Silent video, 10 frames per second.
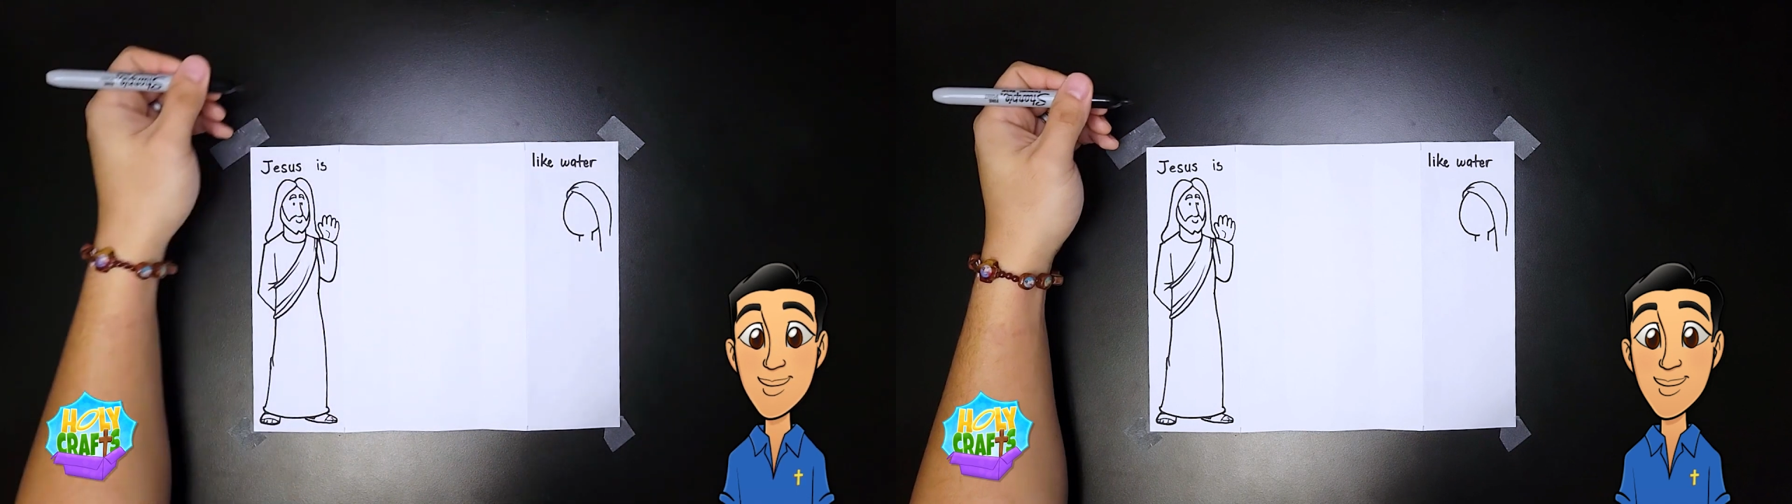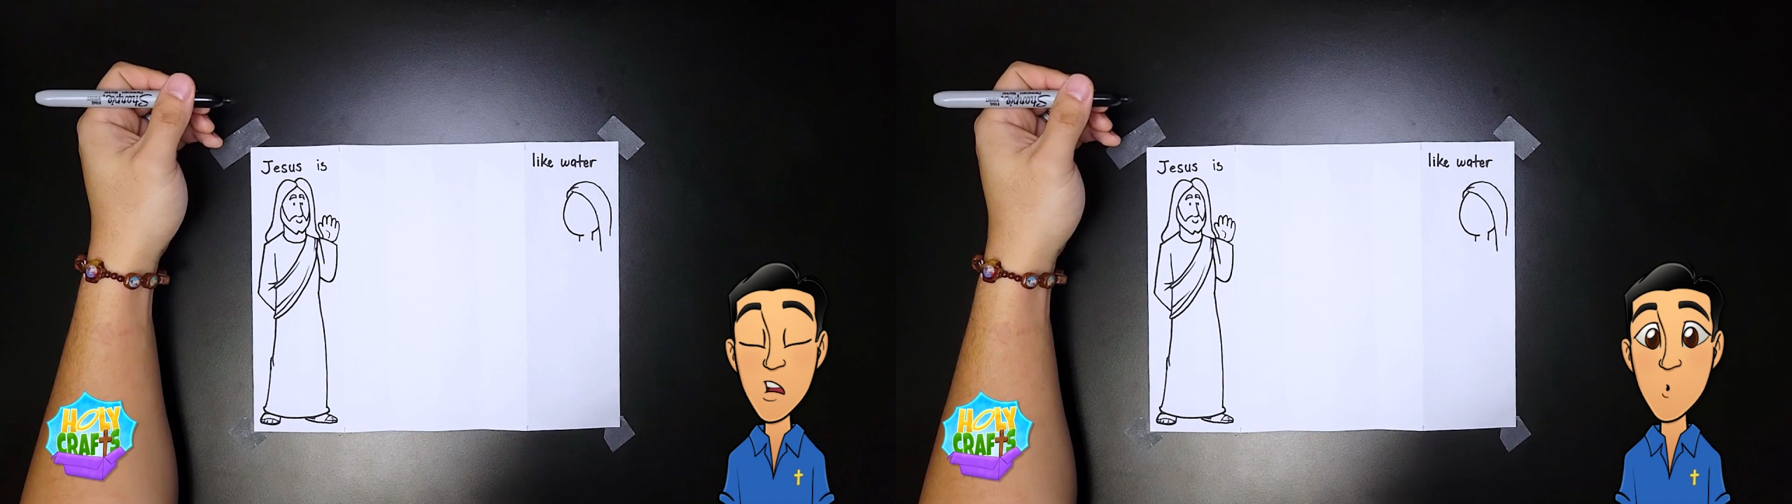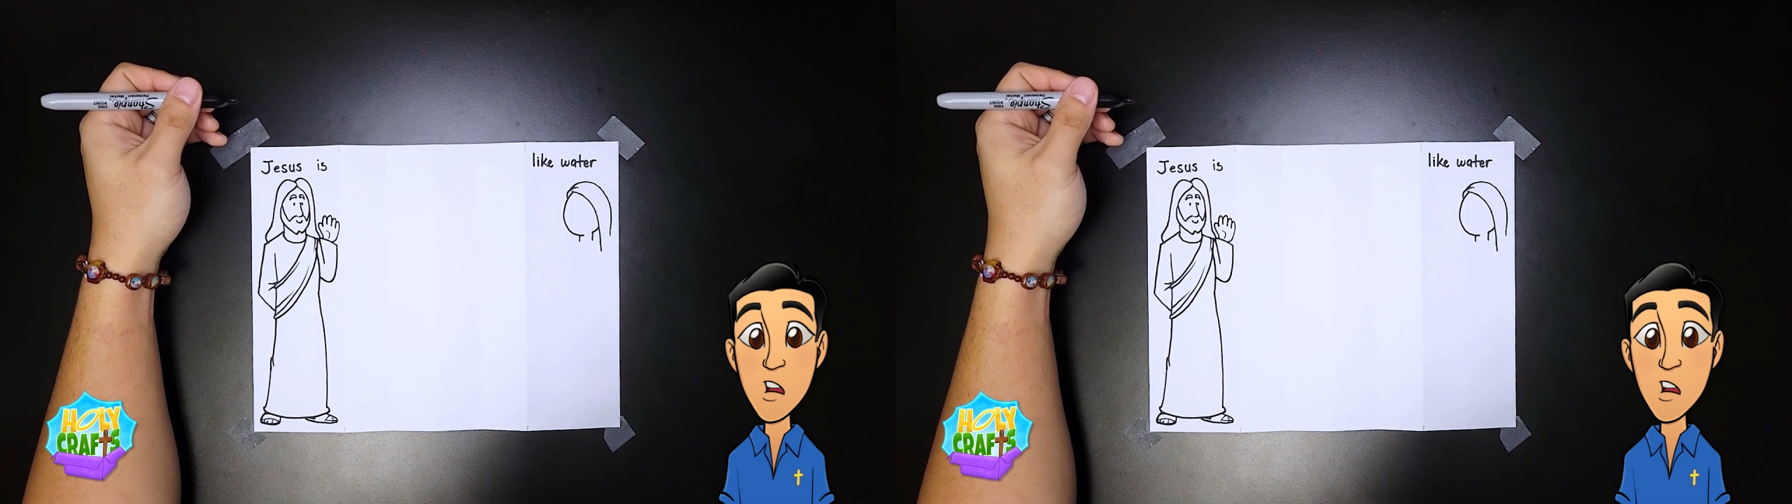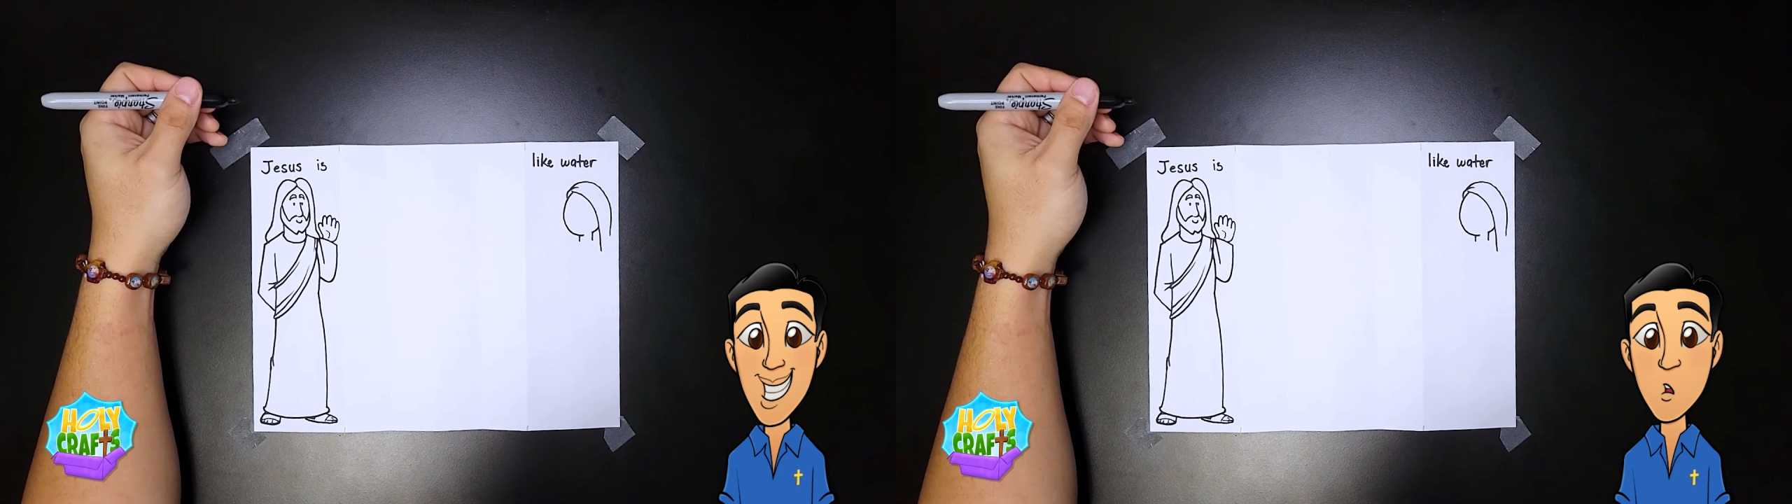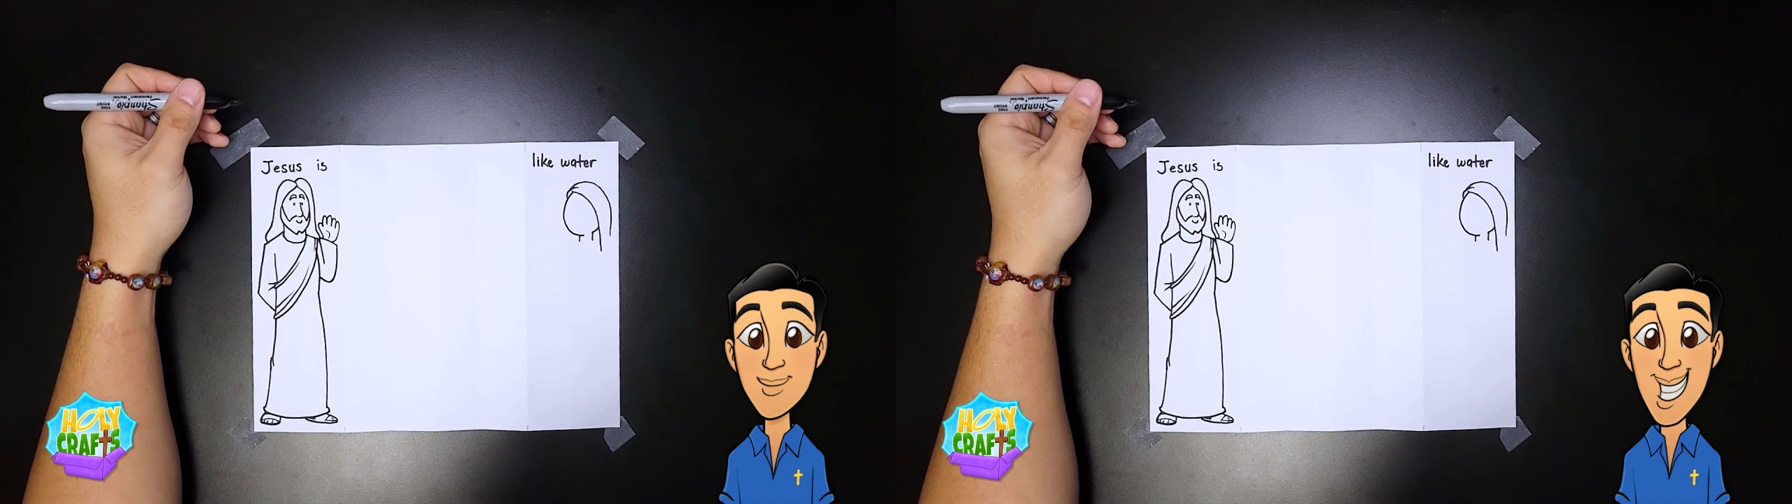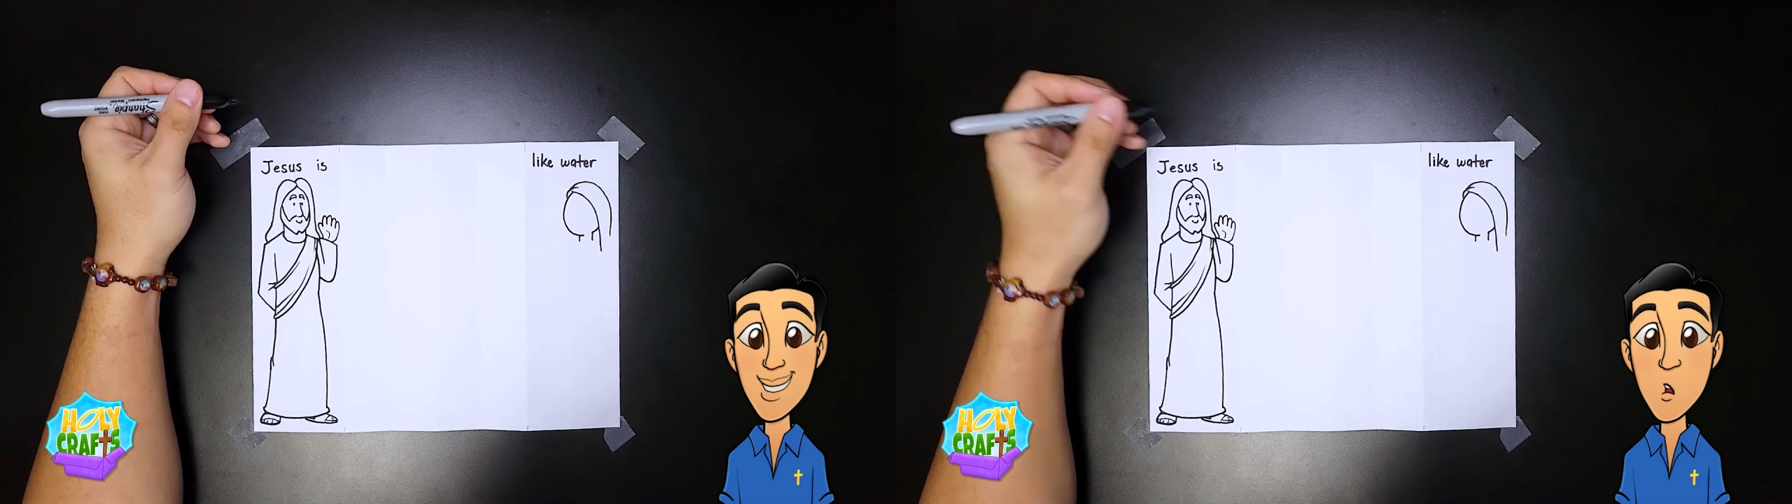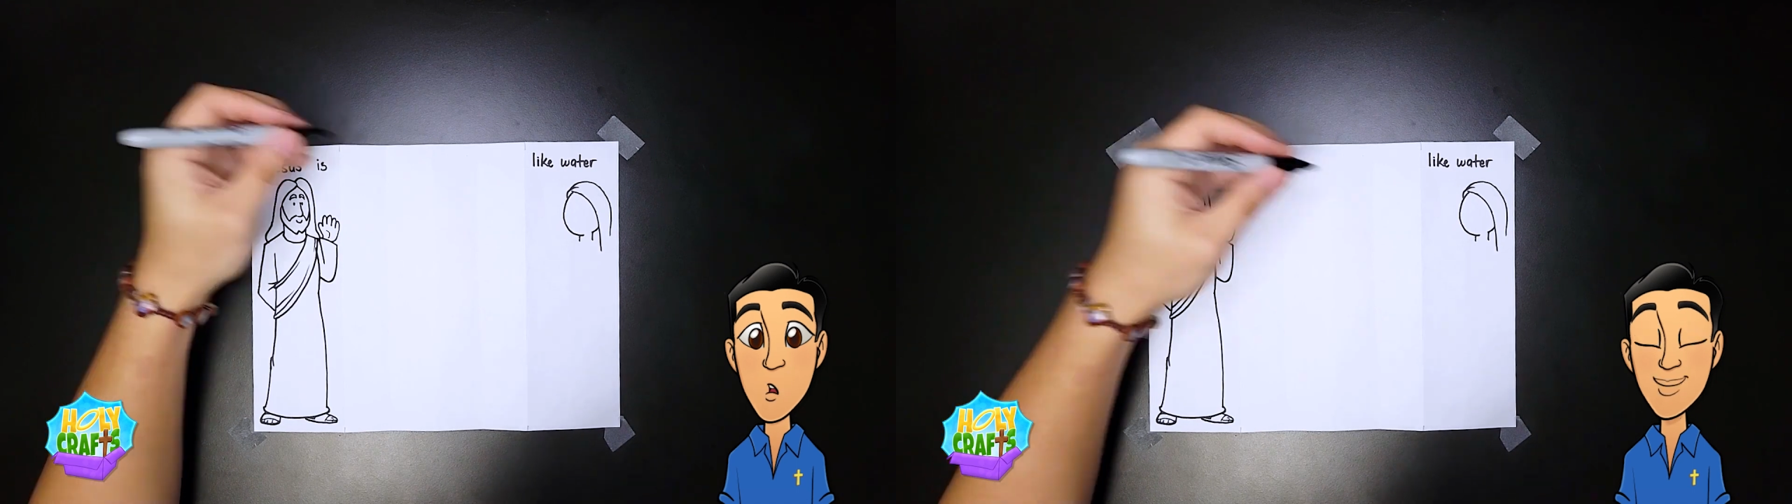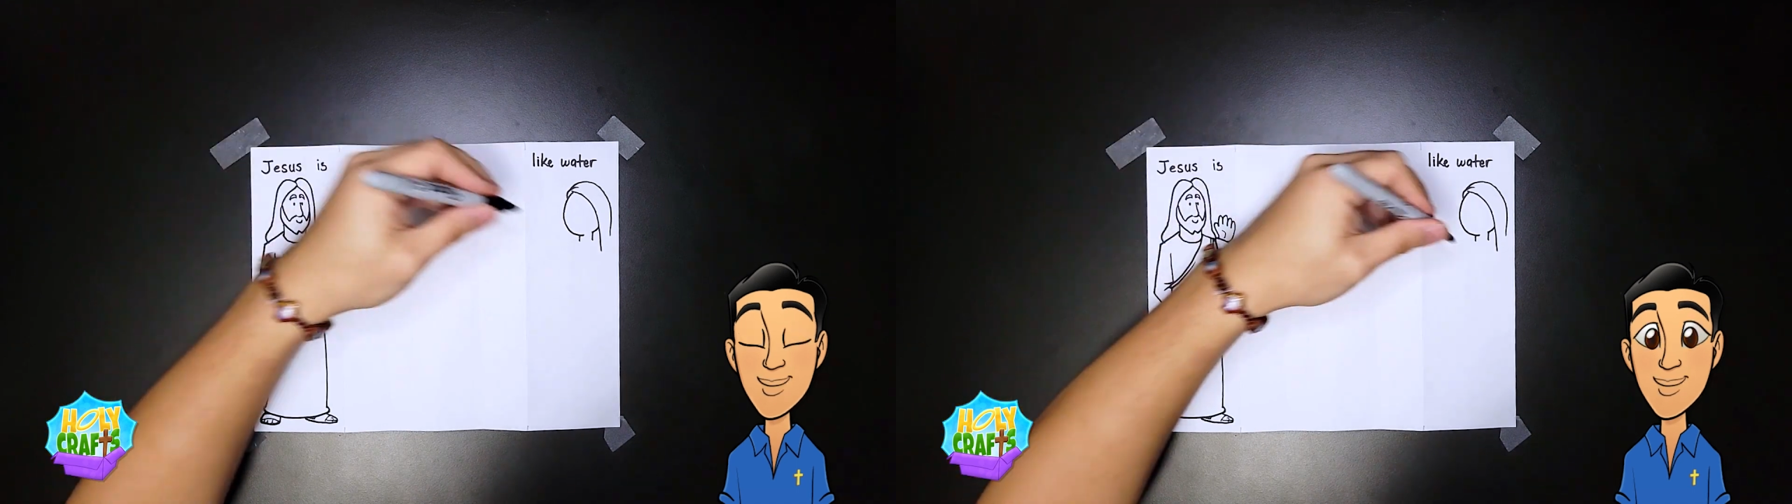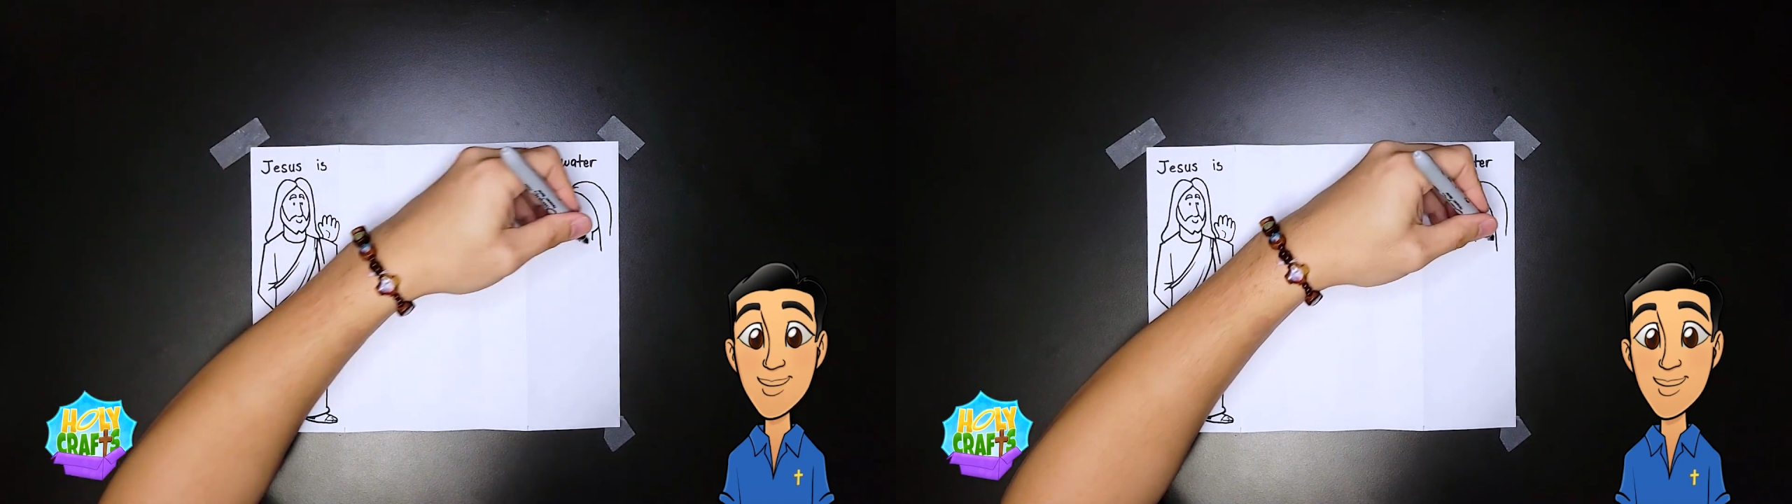Now I'm going to draw a curve,